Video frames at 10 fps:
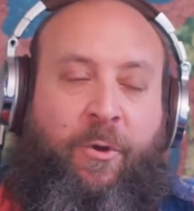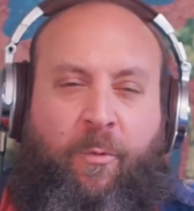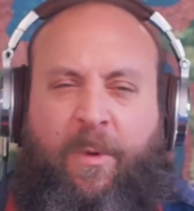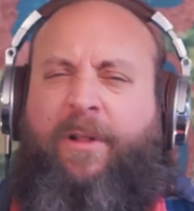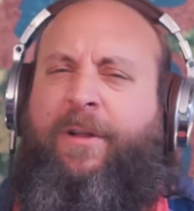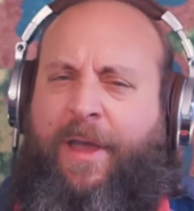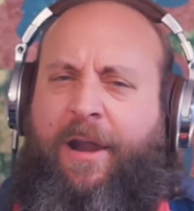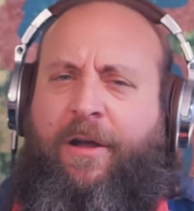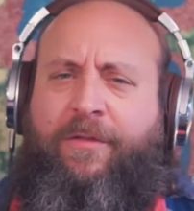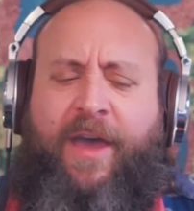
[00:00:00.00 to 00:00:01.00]
We'll
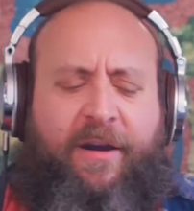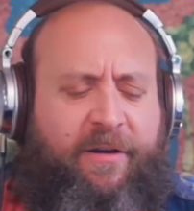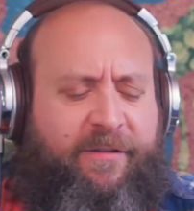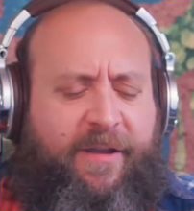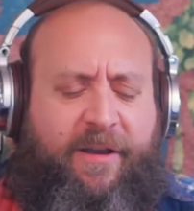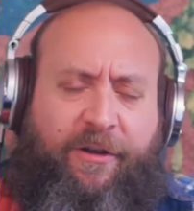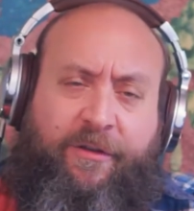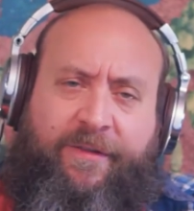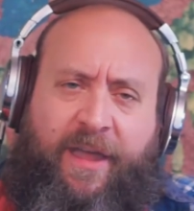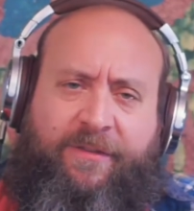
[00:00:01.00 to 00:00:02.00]
get on that in a second,
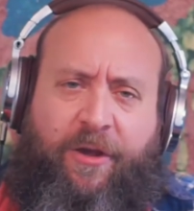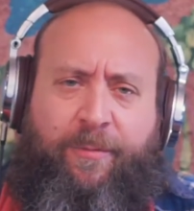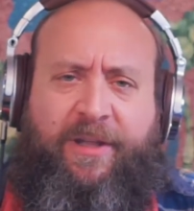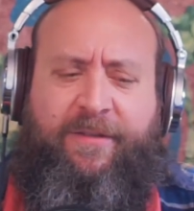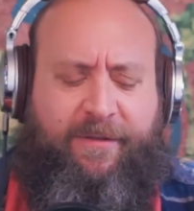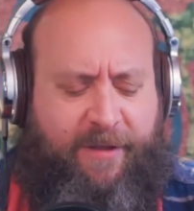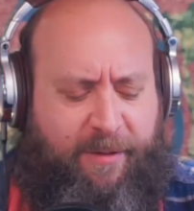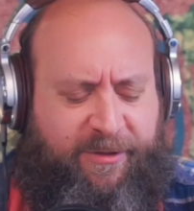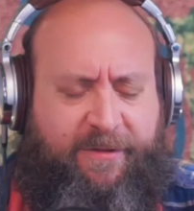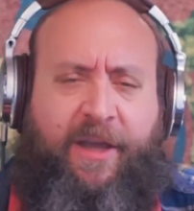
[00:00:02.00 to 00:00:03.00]
because that sound means it's
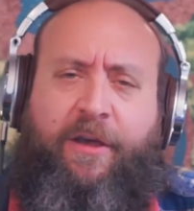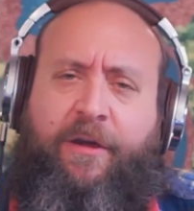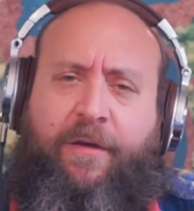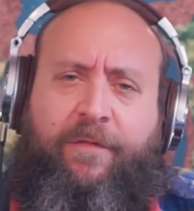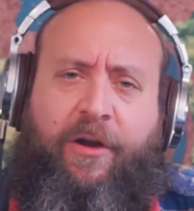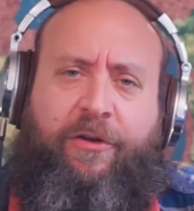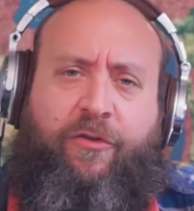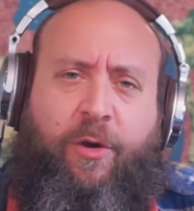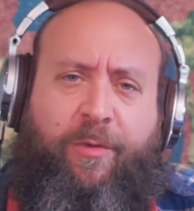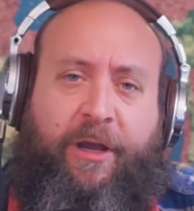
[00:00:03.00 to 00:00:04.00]
time to take a very
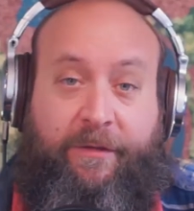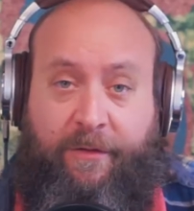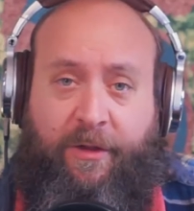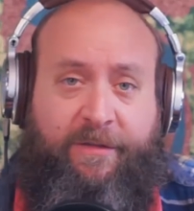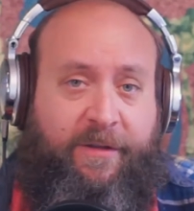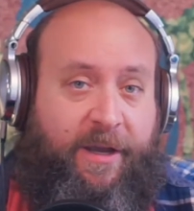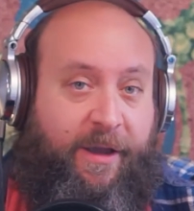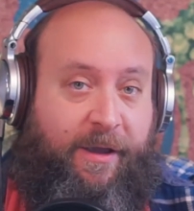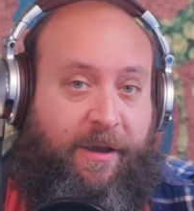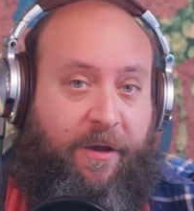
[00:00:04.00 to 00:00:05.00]
short break. So let's
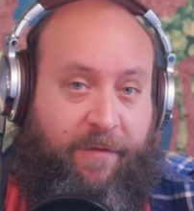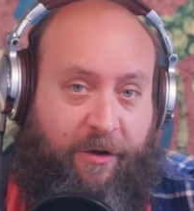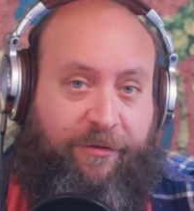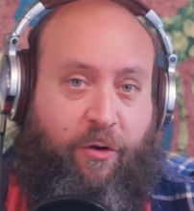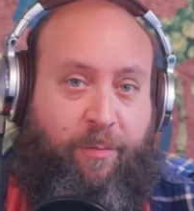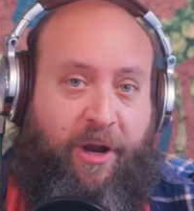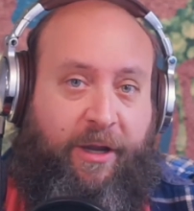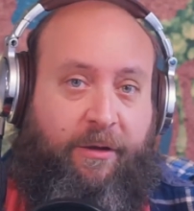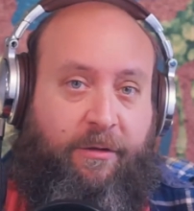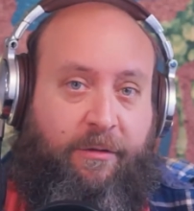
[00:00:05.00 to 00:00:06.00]
take a very short break.